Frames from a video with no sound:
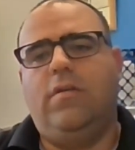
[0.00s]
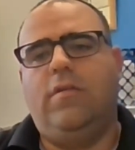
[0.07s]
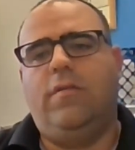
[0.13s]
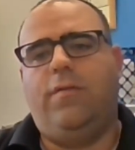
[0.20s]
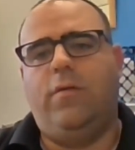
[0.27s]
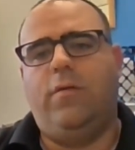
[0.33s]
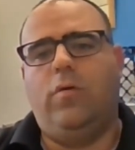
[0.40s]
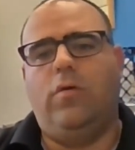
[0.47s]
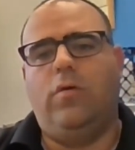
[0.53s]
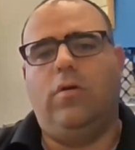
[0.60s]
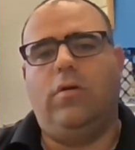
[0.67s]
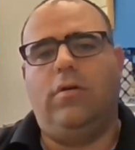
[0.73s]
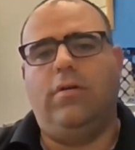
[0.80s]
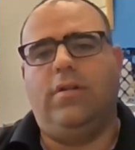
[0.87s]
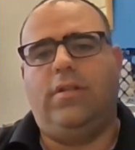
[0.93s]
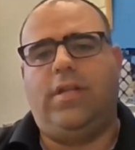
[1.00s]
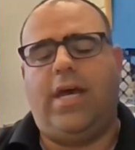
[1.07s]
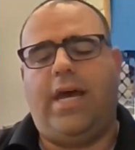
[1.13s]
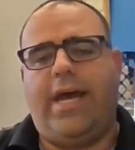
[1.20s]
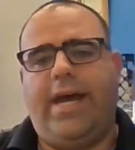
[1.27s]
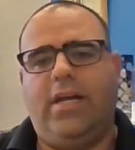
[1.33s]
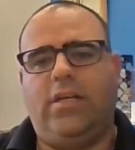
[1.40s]
For
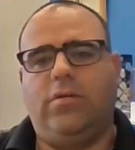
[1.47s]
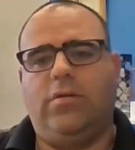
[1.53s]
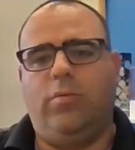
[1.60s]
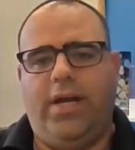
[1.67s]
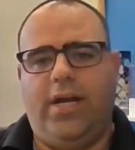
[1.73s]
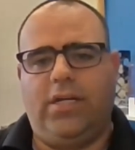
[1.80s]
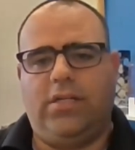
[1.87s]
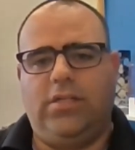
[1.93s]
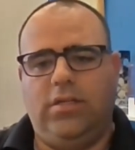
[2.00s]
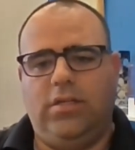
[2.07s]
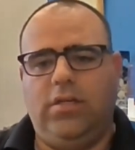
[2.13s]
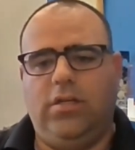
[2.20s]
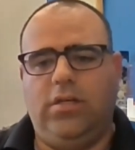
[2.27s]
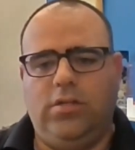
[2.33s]
tax, we actually